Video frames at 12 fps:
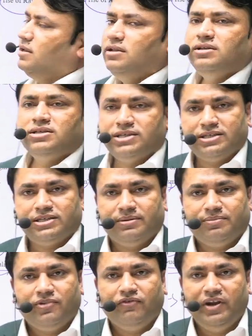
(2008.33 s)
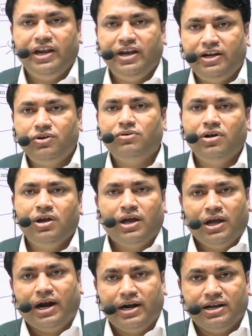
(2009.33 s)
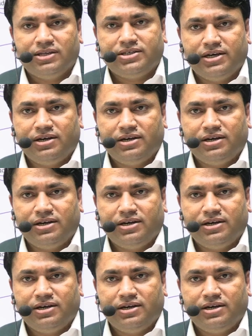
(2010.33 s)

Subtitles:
system, we need to understand.